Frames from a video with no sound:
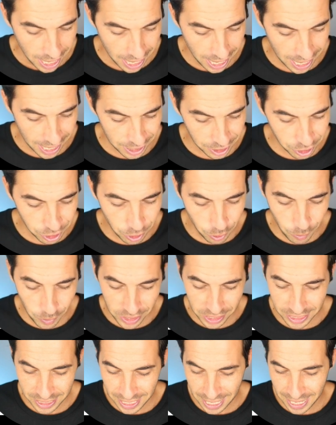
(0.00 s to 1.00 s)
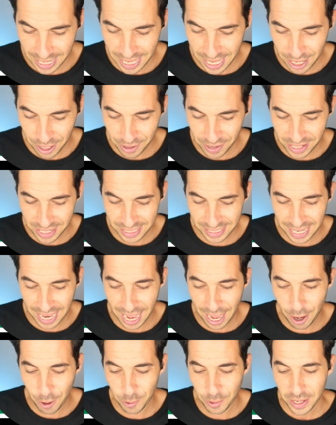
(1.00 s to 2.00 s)
Uh, so what it's saying here is
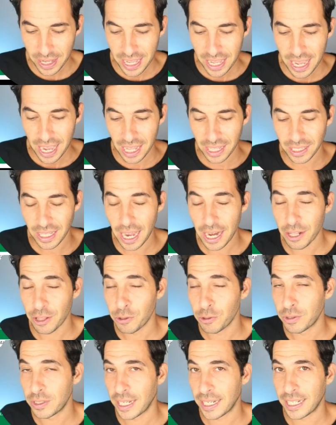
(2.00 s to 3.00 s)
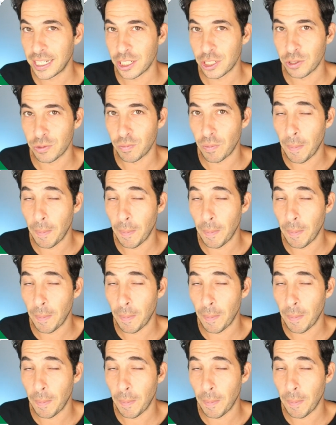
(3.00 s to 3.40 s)
how a lot of those, I guess,